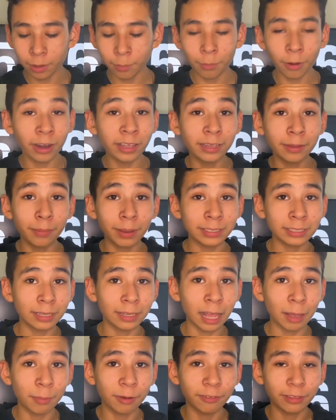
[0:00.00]
Probably the best
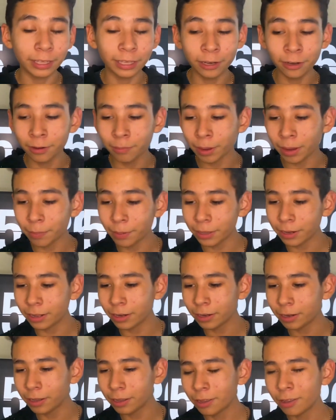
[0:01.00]
collab of the year in my
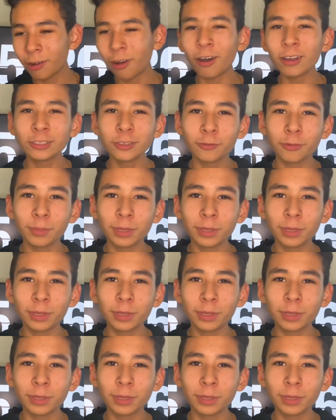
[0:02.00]
opinion. Also from the